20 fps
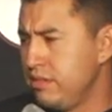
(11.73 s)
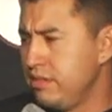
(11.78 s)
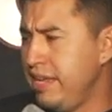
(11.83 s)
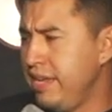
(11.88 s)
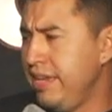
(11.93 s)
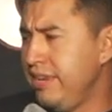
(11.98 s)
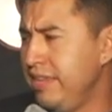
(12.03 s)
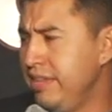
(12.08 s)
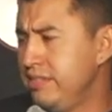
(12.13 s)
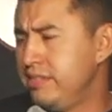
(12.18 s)

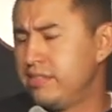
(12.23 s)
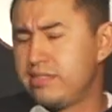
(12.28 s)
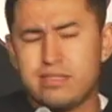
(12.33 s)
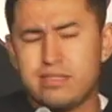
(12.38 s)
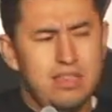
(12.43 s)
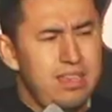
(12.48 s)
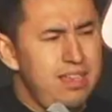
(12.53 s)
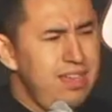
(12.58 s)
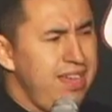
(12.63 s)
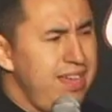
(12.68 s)
Ladies,
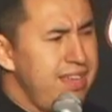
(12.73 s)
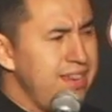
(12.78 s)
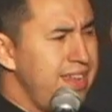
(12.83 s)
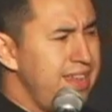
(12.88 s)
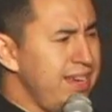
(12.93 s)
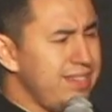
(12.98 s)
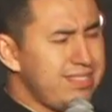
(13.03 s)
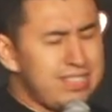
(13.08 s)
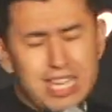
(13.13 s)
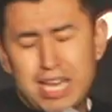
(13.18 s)

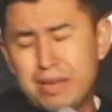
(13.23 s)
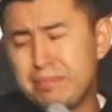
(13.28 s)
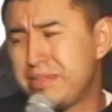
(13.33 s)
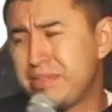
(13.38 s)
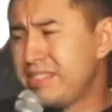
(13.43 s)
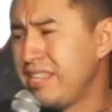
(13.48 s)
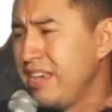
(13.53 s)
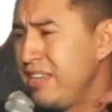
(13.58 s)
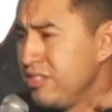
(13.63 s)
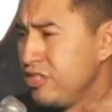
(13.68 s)
next time
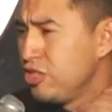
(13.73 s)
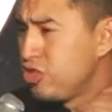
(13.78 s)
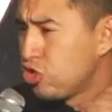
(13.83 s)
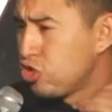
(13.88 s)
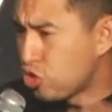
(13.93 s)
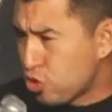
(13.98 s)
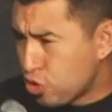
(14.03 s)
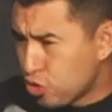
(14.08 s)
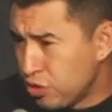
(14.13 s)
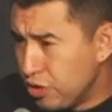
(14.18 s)
tell
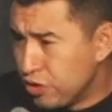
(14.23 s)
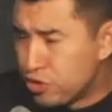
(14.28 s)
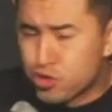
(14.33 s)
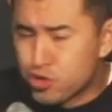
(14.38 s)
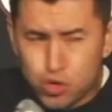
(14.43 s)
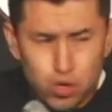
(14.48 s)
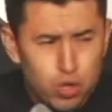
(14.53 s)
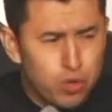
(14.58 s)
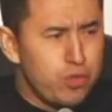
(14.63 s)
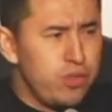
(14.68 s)
us the
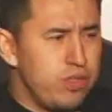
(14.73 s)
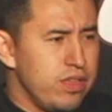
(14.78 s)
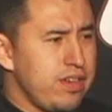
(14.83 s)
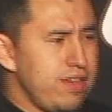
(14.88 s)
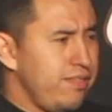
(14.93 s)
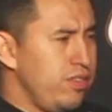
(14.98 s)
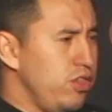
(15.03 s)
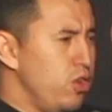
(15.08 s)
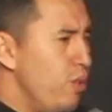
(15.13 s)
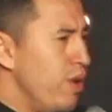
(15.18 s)
truth.
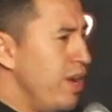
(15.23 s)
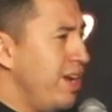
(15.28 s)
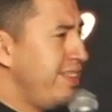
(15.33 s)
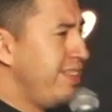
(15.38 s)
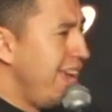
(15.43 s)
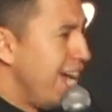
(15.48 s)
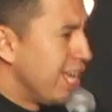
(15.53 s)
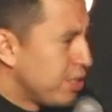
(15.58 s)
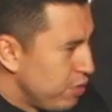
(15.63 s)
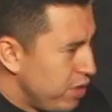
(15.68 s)
If you don't
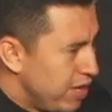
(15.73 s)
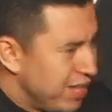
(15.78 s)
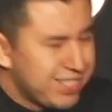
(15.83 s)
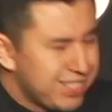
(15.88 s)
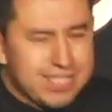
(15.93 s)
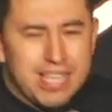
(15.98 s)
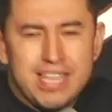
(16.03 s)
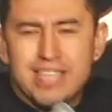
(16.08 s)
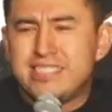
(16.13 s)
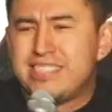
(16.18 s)
want to dance with
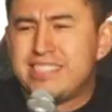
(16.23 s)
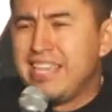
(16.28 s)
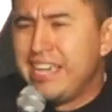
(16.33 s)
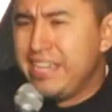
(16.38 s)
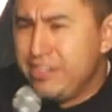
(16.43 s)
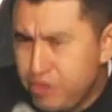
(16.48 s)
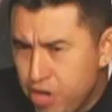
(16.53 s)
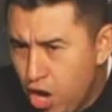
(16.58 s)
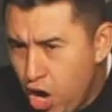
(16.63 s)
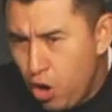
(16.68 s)
us,
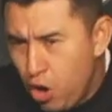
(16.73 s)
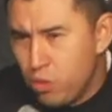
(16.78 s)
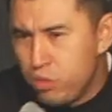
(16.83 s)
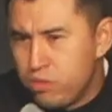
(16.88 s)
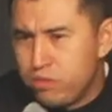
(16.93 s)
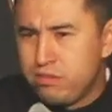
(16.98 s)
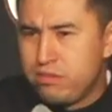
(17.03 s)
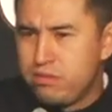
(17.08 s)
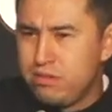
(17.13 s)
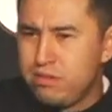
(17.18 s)
say
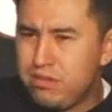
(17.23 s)
no.